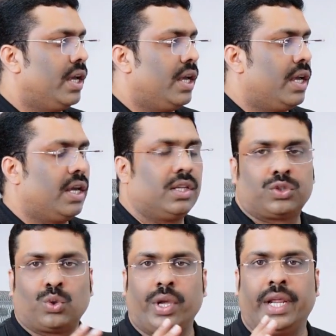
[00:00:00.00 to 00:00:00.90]
uh,
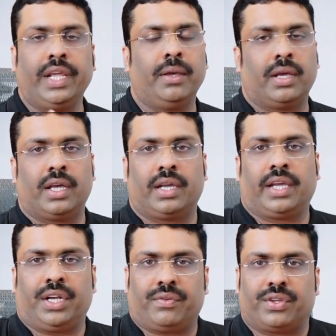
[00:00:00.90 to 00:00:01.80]
through any uh,
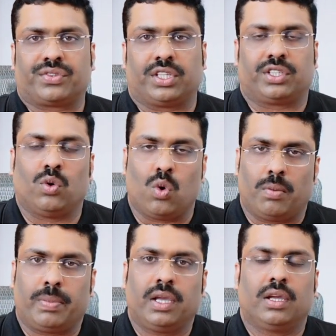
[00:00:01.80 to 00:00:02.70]
gateway such
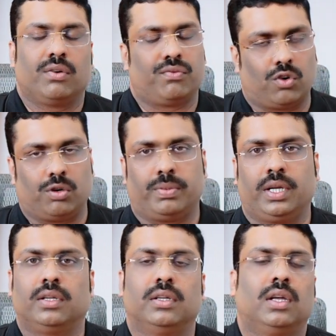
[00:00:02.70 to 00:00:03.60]
Google Pay,
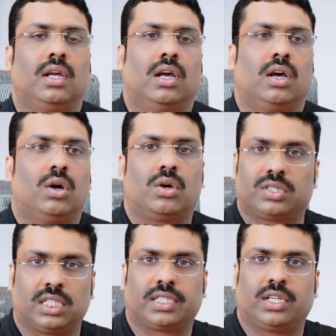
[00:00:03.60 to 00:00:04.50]
PhonePe, or
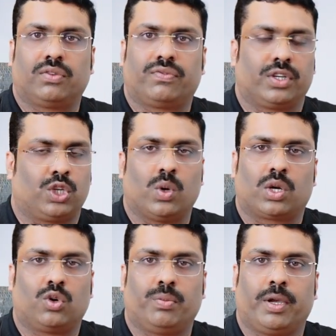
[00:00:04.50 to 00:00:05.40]
such kind of uh, Q
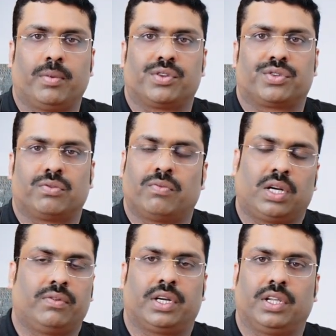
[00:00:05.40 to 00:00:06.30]
R code payments,
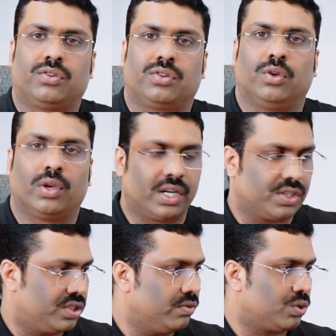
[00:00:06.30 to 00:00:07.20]
whatever it is, you can
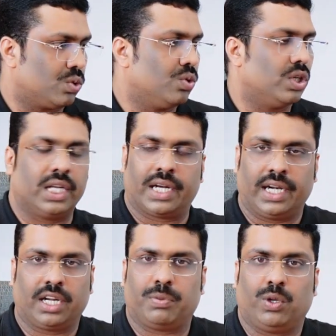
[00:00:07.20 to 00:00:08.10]
receive through uh,
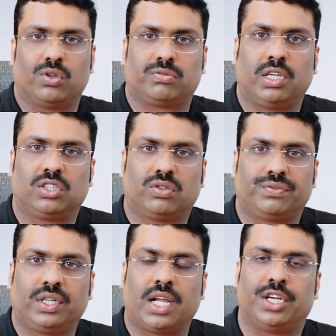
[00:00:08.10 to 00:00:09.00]
Raintech P O S billing
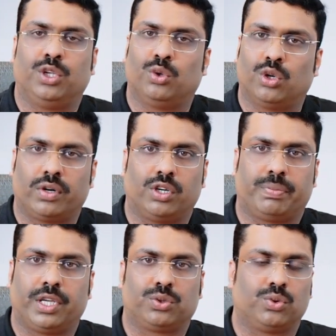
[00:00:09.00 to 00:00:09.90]
software, and you don't want to
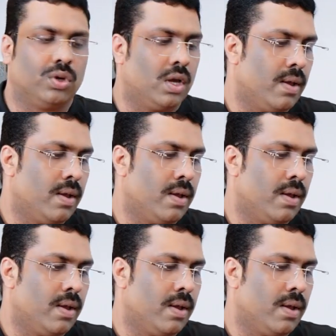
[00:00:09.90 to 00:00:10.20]
pay to